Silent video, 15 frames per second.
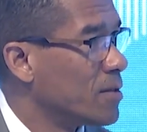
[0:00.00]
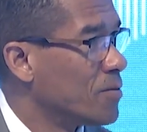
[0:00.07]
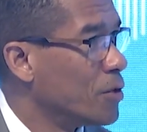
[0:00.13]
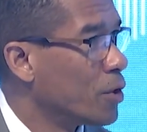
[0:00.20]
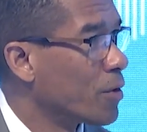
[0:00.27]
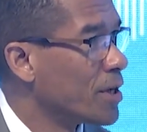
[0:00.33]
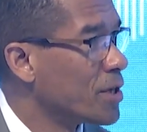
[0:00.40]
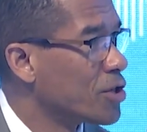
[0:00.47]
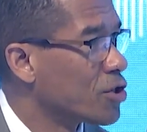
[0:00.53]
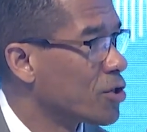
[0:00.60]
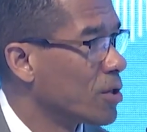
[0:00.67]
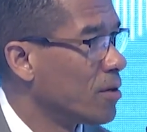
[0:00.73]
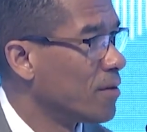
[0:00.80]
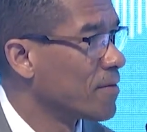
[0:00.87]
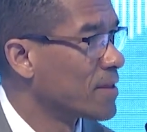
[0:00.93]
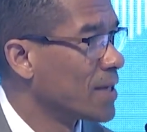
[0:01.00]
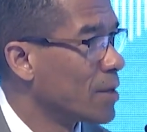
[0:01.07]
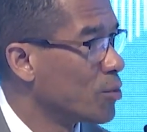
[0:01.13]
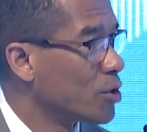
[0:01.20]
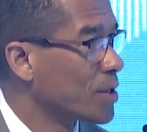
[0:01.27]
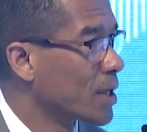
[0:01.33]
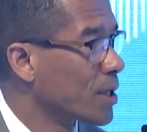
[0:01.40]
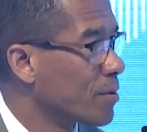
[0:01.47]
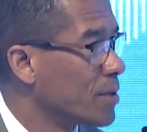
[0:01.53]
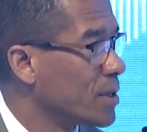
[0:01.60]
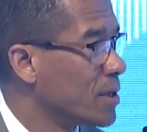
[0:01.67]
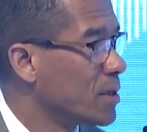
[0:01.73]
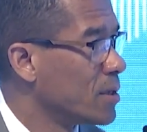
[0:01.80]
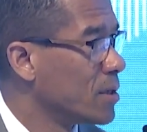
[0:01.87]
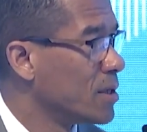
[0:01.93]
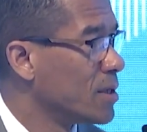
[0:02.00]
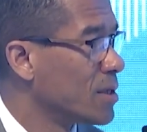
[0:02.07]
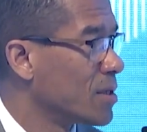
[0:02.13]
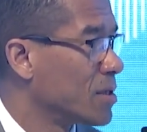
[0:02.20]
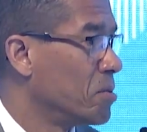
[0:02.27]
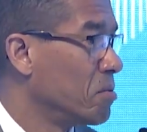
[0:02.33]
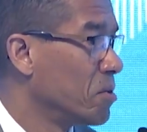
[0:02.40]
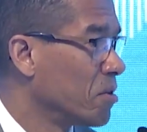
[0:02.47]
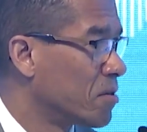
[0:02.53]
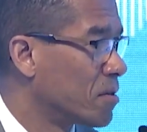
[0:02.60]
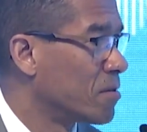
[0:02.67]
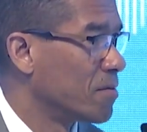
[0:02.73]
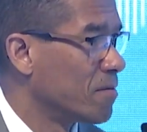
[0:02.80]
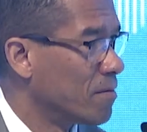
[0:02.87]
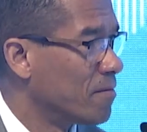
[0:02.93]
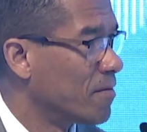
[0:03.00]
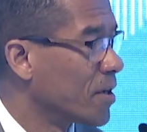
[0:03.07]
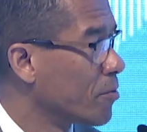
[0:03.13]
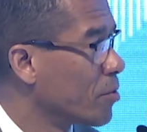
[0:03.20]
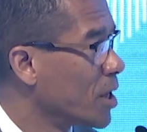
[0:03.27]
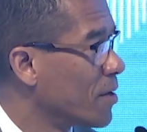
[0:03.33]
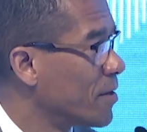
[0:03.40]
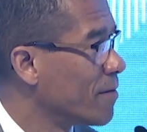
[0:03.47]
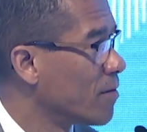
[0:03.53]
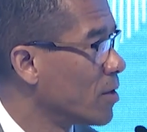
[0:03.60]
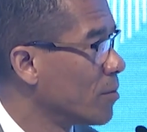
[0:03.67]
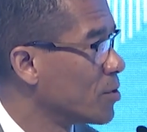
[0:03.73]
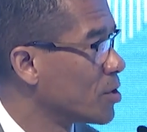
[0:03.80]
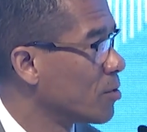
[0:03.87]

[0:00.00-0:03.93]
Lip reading: knowledge of cybersecurity is not very well developed.